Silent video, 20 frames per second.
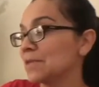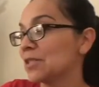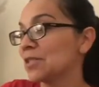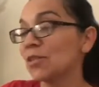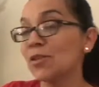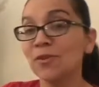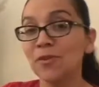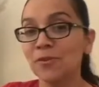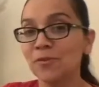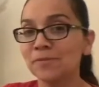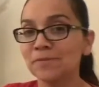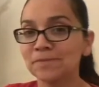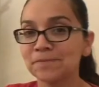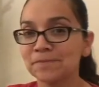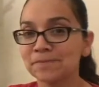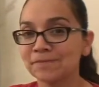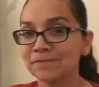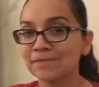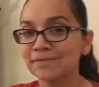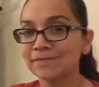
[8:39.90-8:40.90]
so
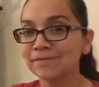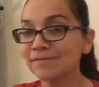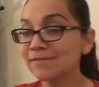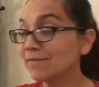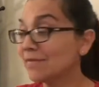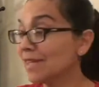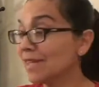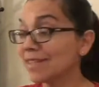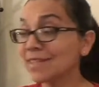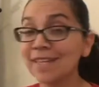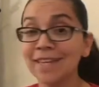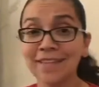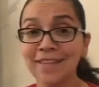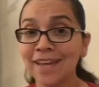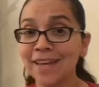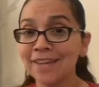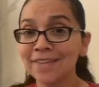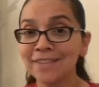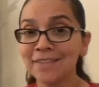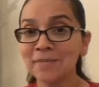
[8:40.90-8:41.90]
yeah,
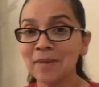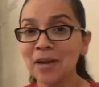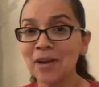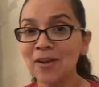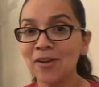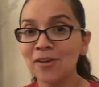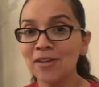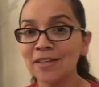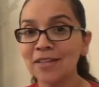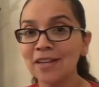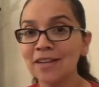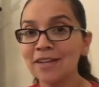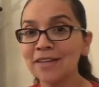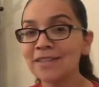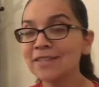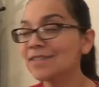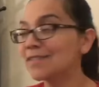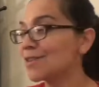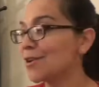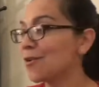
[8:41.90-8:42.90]
that is my haul,
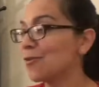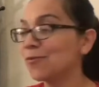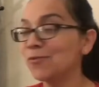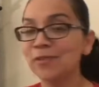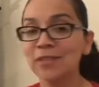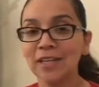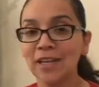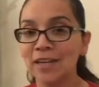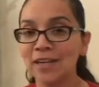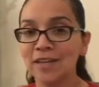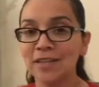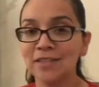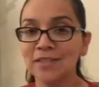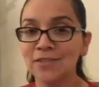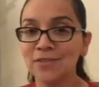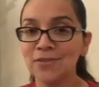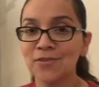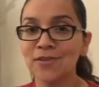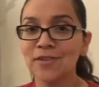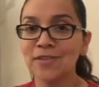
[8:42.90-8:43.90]
guys. Hopefully I can get to
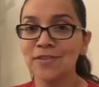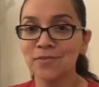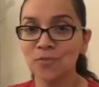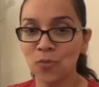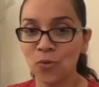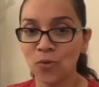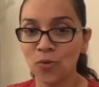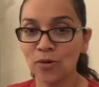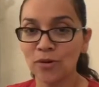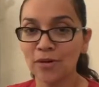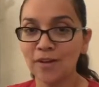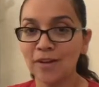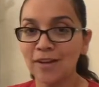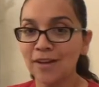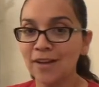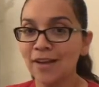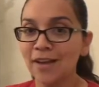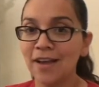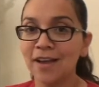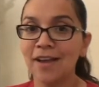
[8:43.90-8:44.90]
do these more.
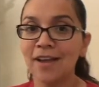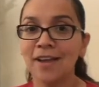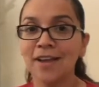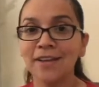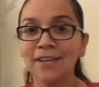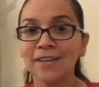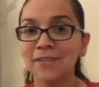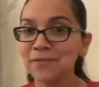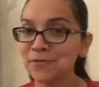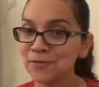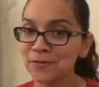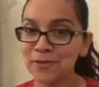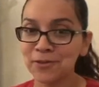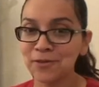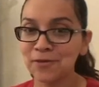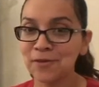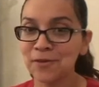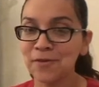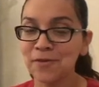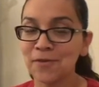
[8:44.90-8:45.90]
Uh, give the video
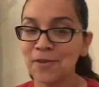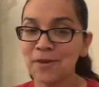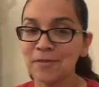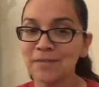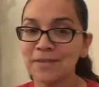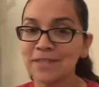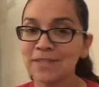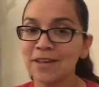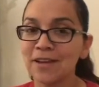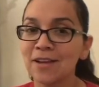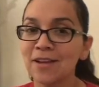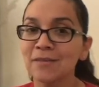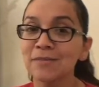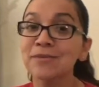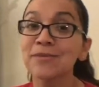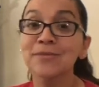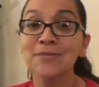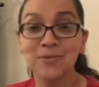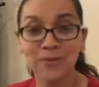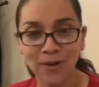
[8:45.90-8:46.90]
a thumbs up,
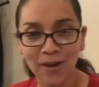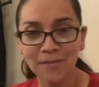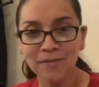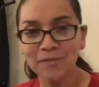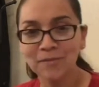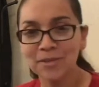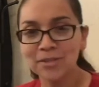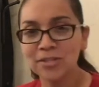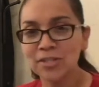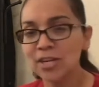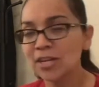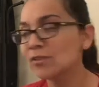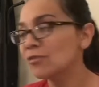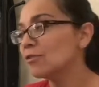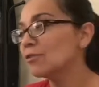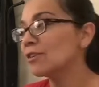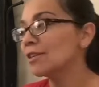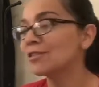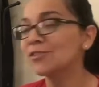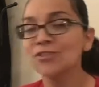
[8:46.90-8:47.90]
subscribe to my
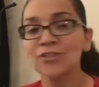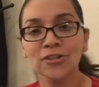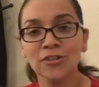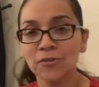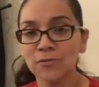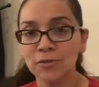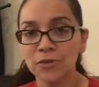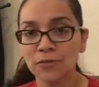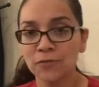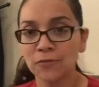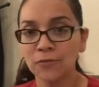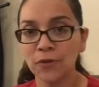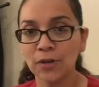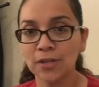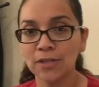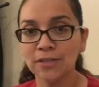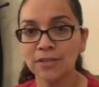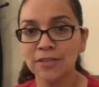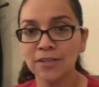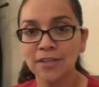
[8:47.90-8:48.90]
channel, and share it with a
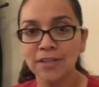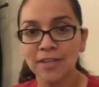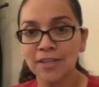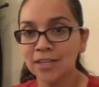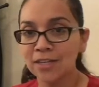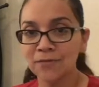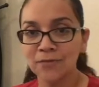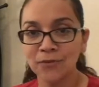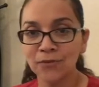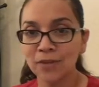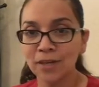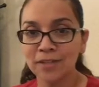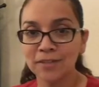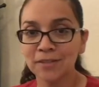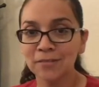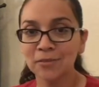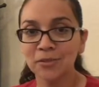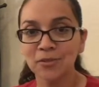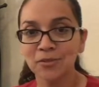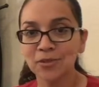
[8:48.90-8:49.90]
friend if you'd like
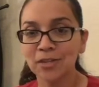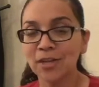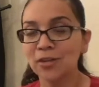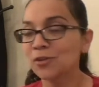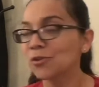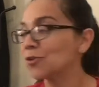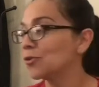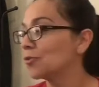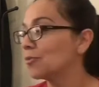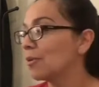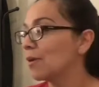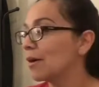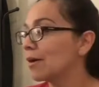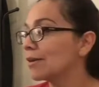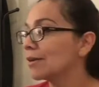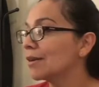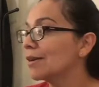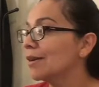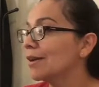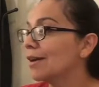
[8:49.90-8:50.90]
them to learn how to
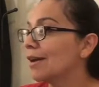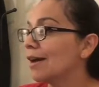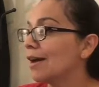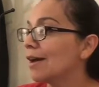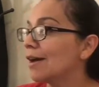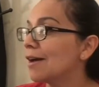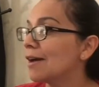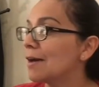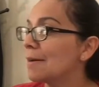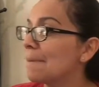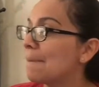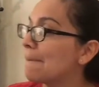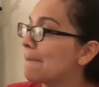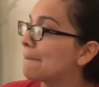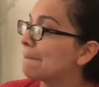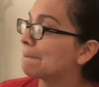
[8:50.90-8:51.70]
coupon. Um,